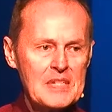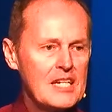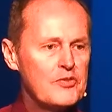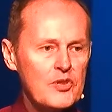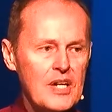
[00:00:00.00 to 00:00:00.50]

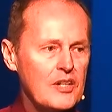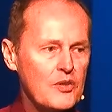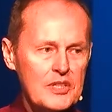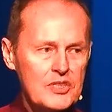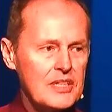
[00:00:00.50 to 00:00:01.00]
If you're not a
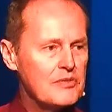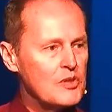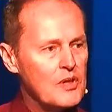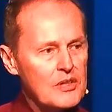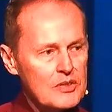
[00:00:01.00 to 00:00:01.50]
Christian, if you
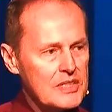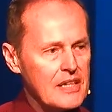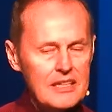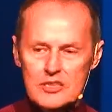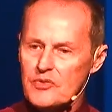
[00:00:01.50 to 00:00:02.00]
don't
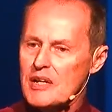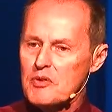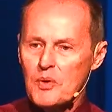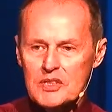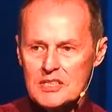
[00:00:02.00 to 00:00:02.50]
understand this, if you have
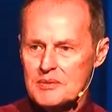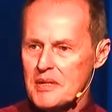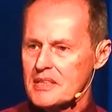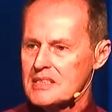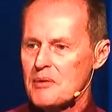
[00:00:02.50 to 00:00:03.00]
questions about this,